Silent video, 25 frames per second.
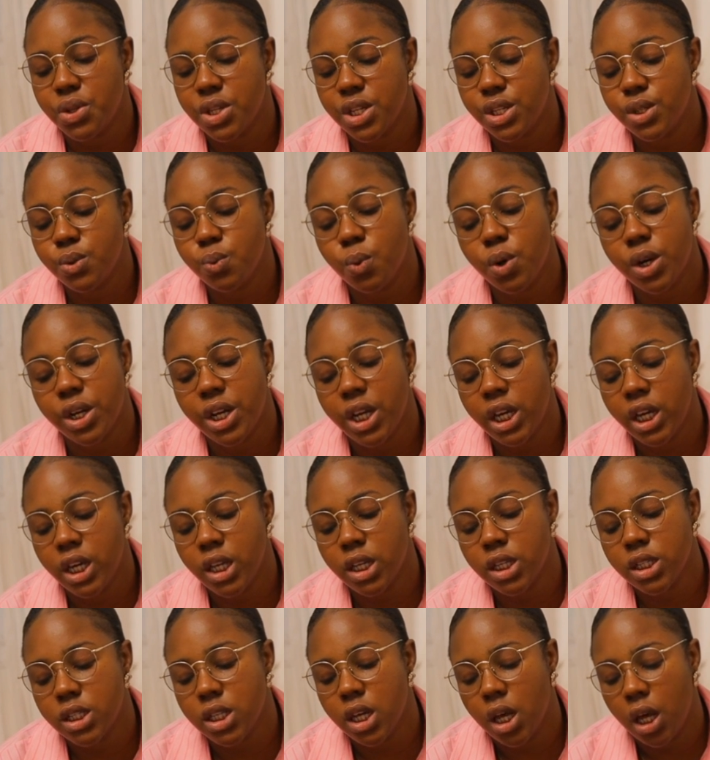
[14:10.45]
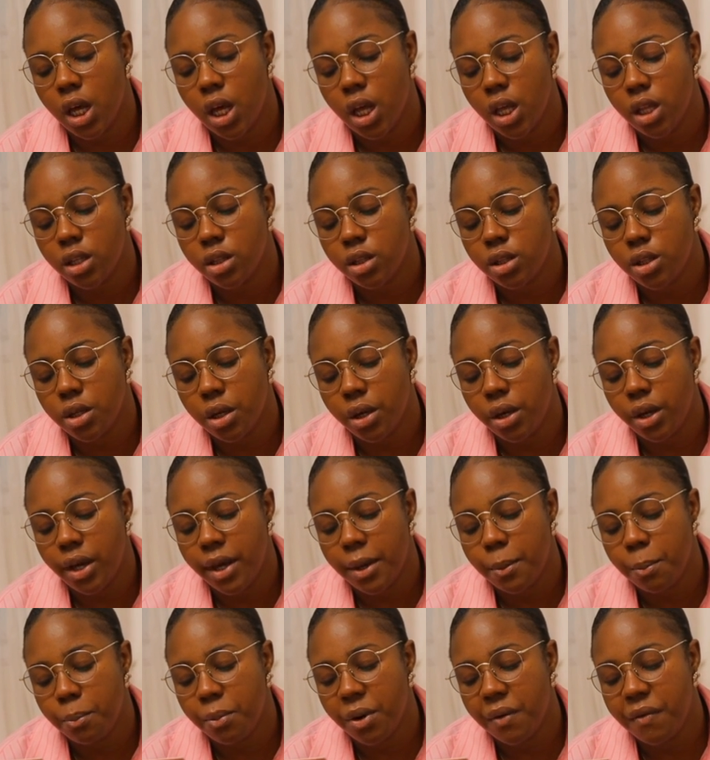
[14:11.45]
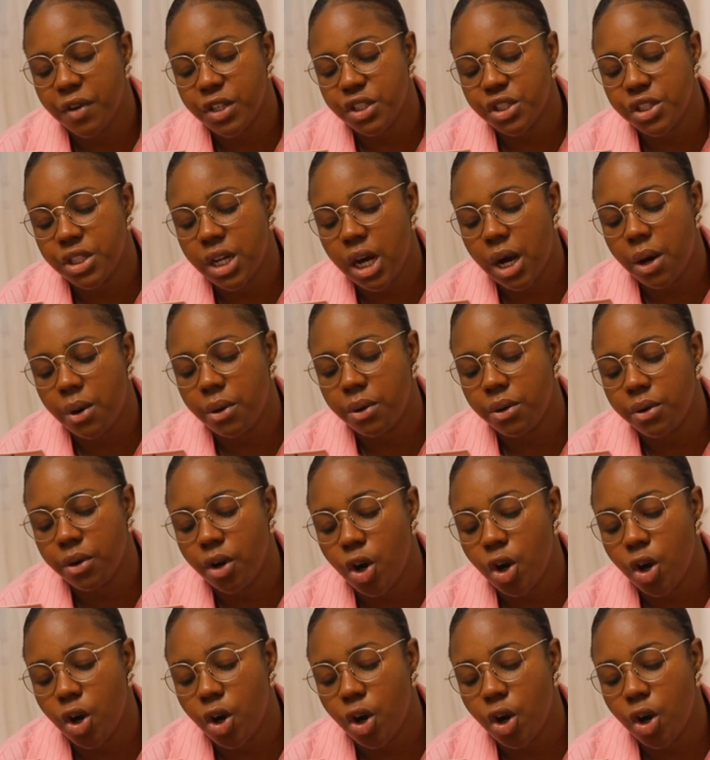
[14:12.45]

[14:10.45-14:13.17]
this one is the professional